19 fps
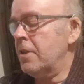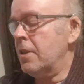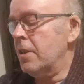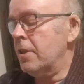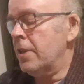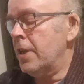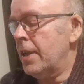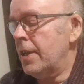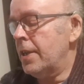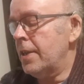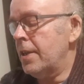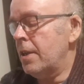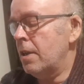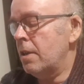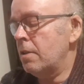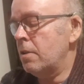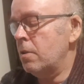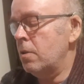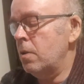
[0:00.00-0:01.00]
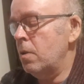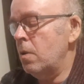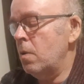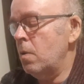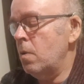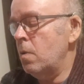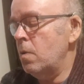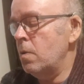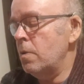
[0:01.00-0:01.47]
They are
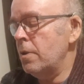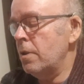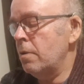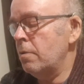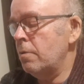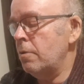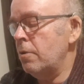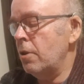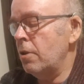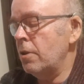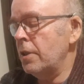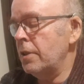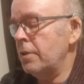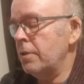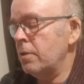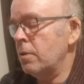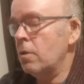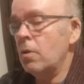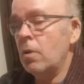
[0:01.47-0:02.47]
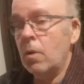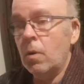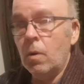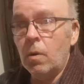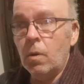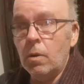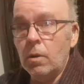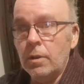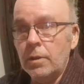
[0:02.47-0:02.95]
called Rockin'
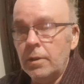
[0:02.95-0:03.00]
Court.